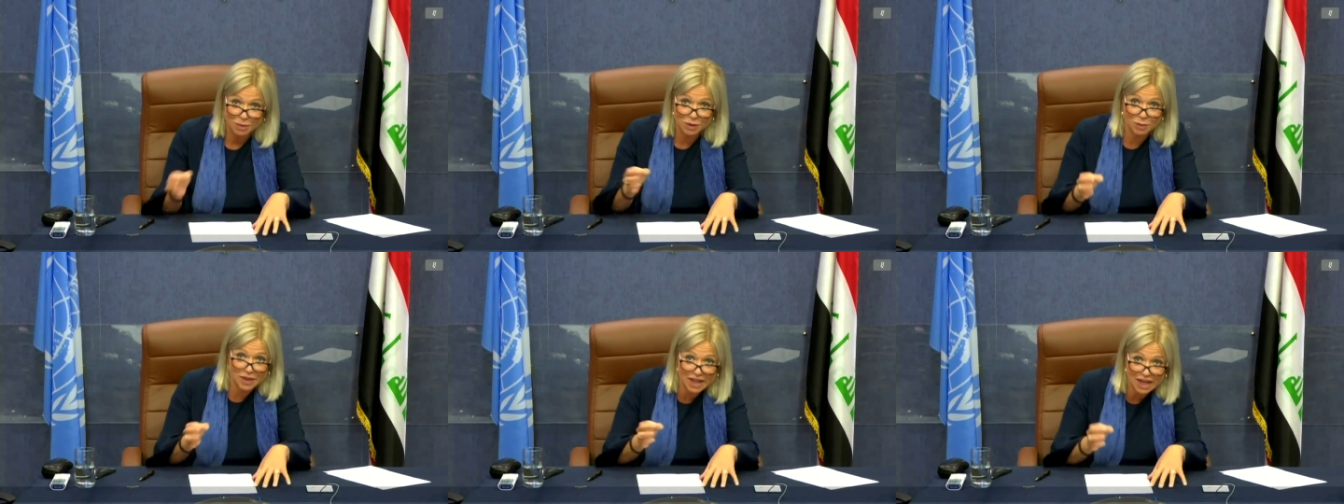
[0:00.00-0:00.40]

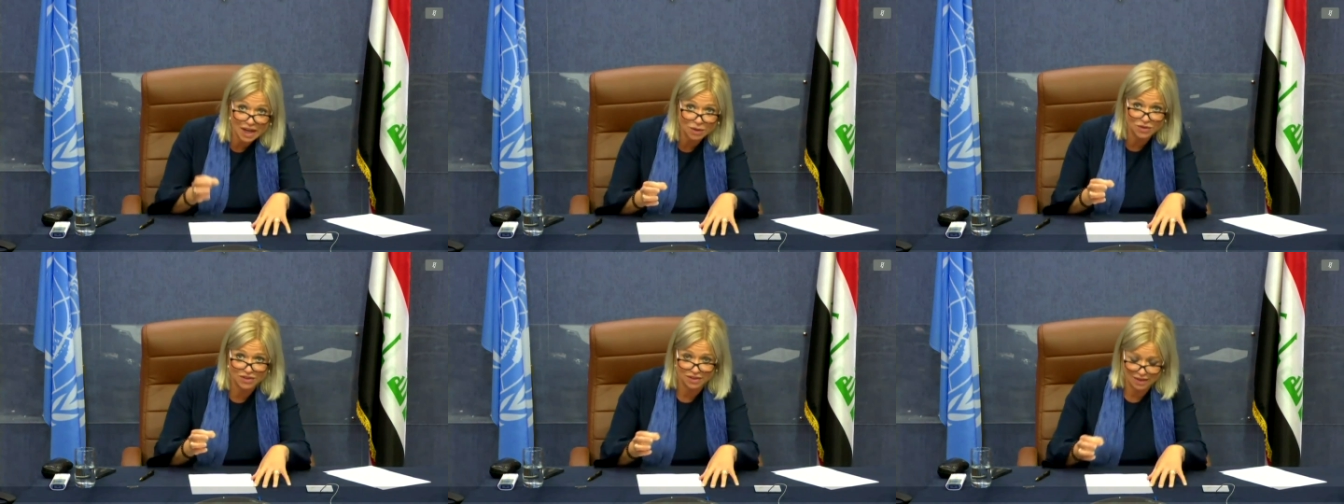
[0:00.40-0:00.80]
But
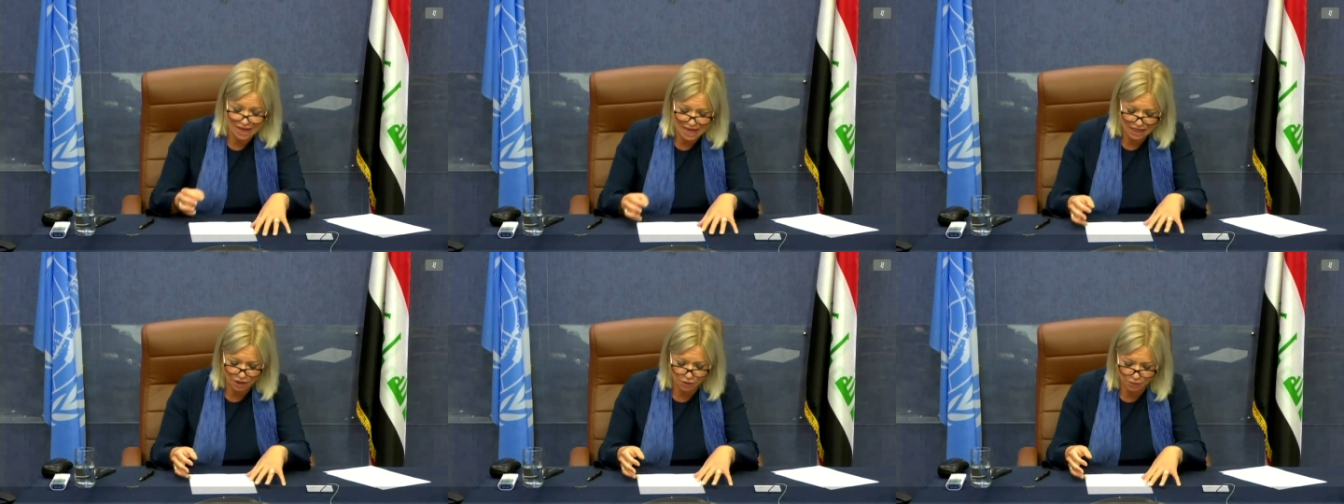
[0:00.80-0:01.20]
without
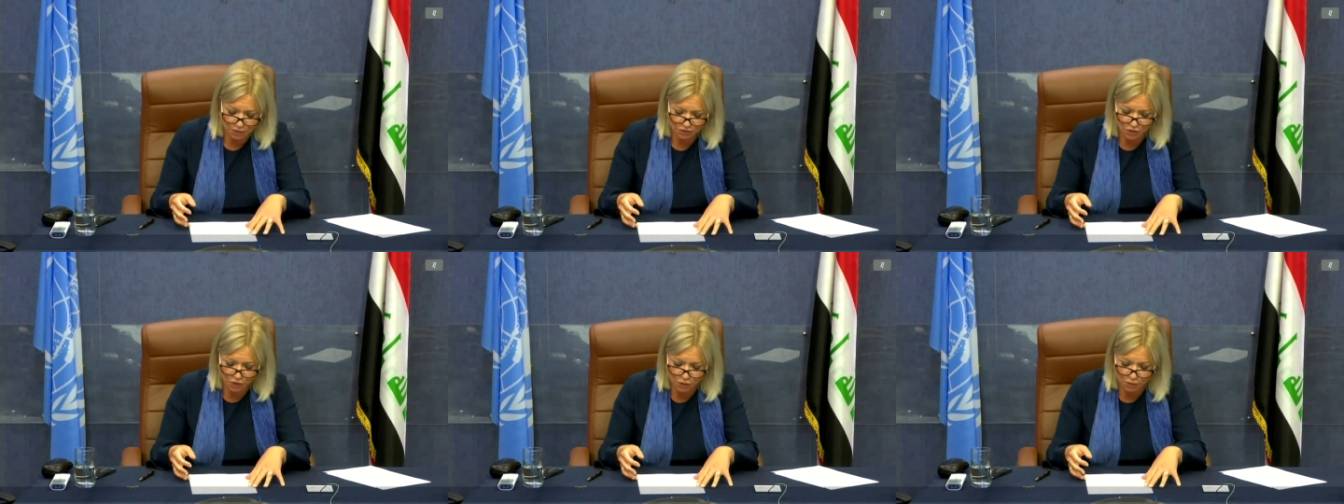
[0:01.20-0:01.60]

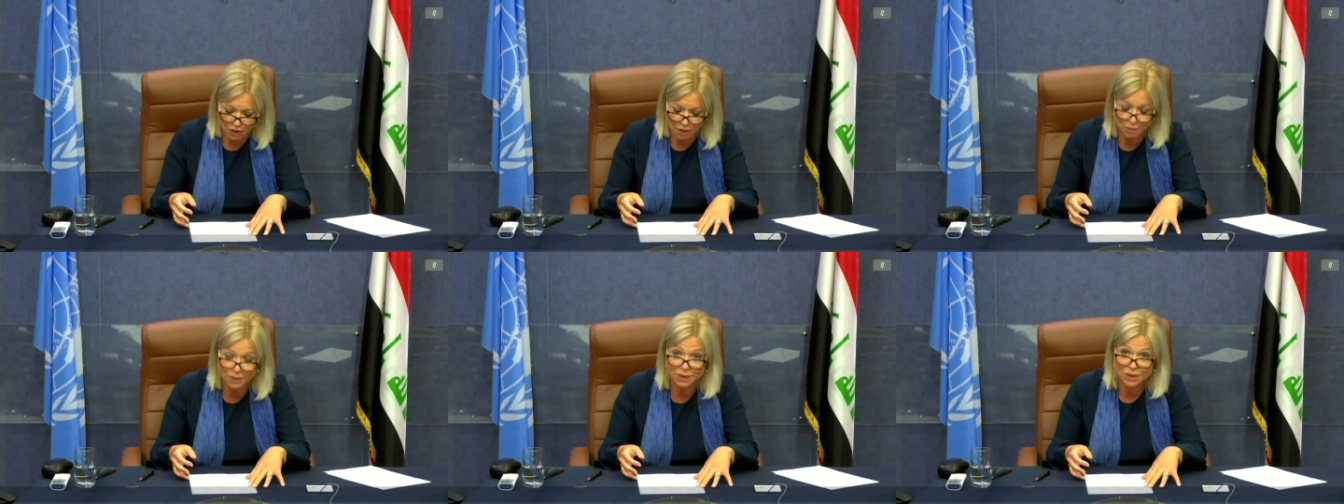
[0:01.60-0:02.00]
adequate
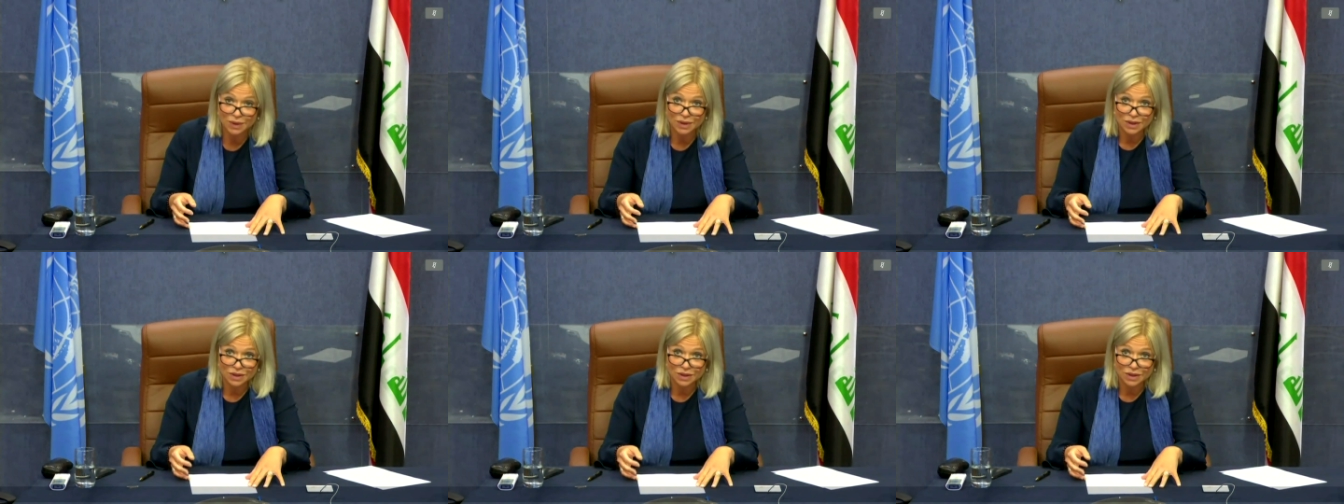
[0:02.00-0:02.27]
follow-up,